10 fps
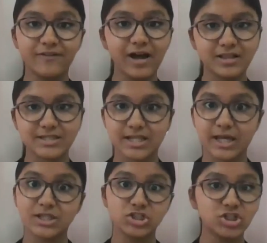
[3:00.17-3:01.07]
files
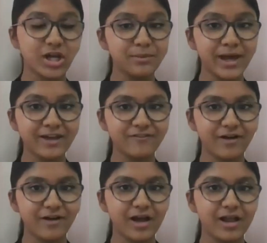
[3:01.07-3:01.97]
like the GenBank
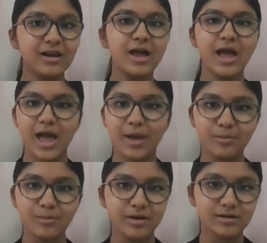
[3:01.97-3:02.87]
file,
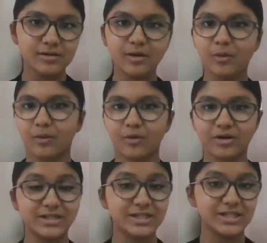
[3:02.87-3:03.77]
MBIL
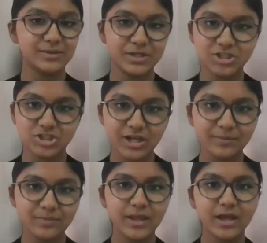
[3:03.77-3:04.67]
or
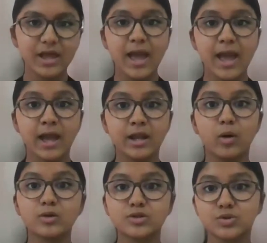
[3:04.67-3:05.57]
DDBJ, and
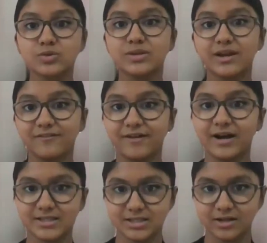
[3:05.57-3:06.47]
also their
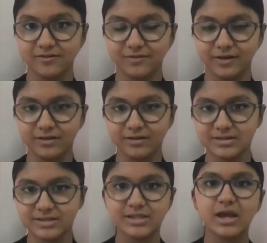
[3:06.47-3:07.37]
FASTA
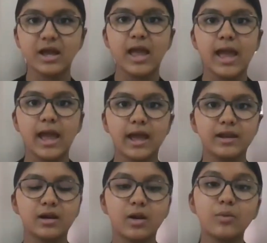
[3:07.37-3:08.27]
files. And
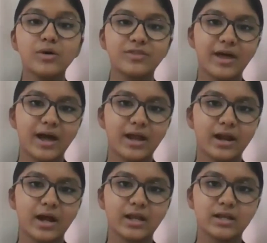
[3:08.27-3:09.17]
along with that,
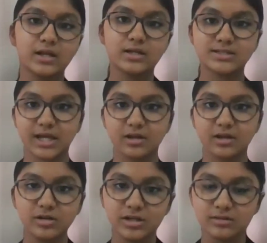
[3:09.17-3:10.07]
I did
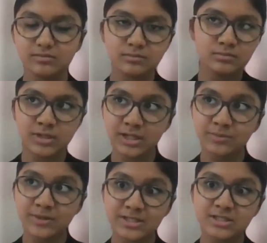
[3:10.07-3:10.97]
secondary
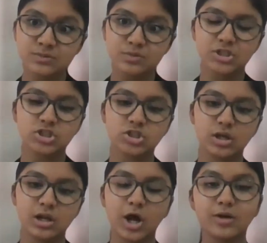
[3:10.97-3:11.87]
databases, which
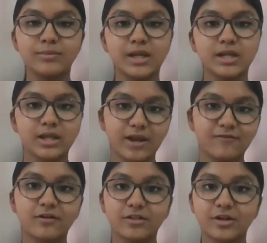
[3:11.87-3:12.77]
allowed me to
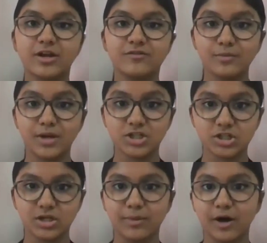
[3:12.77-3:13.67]
get further
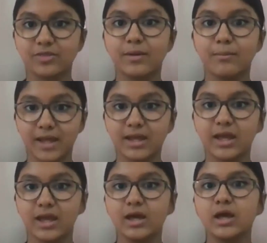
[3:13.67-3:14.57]
information about the
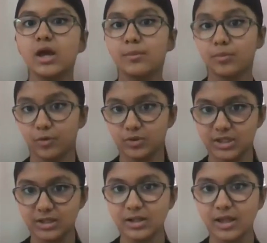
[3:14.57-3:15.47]
MecA
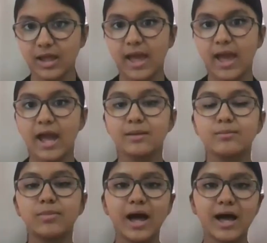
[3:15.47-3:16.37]
protein. And
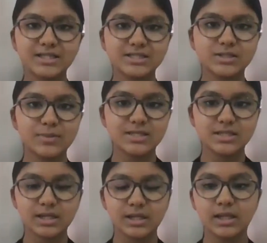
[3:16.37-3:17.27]
BLAST
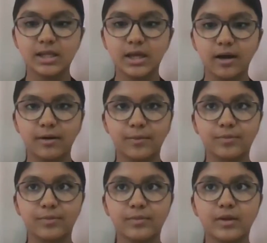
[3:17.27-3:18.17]
basically
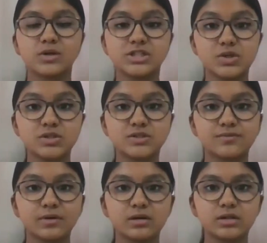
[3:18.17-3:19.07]
was
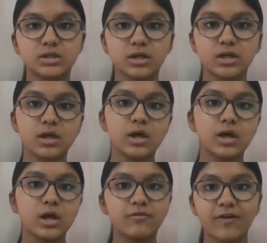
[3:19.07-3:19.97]
useful to
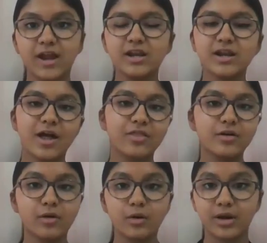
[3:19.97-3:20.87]
find
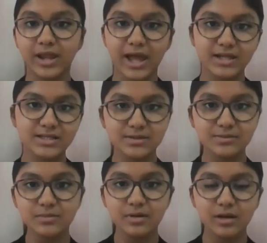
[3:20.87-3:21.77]
another
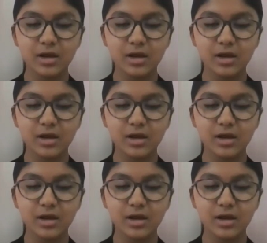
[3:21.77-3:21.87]
organism